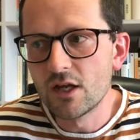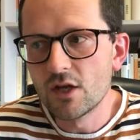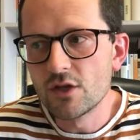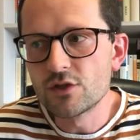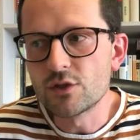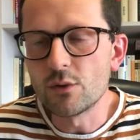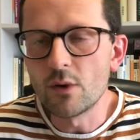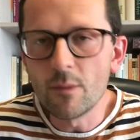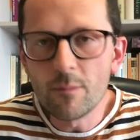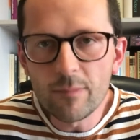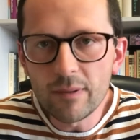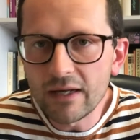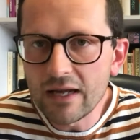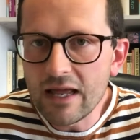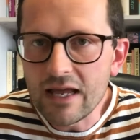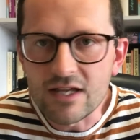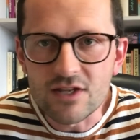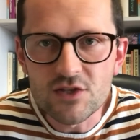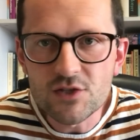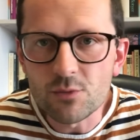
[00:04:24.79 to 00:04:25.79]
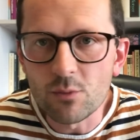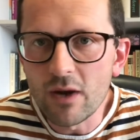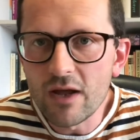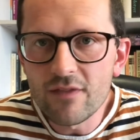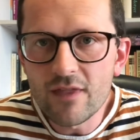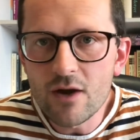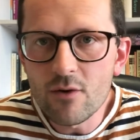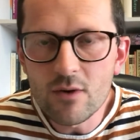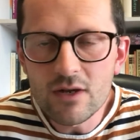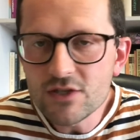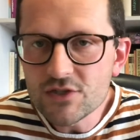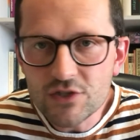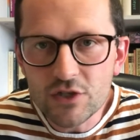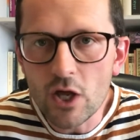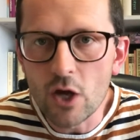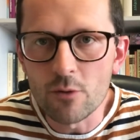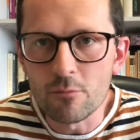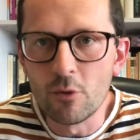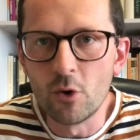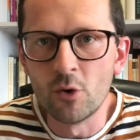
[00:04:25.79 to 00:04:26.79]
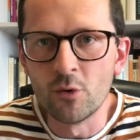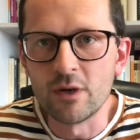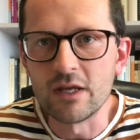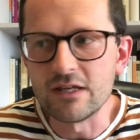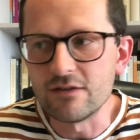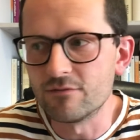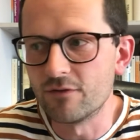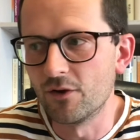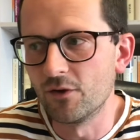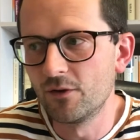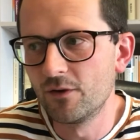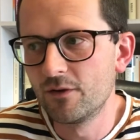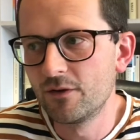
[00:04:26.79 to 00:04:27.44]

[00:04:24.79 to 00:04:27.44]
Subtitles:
to a place where there is no more evil.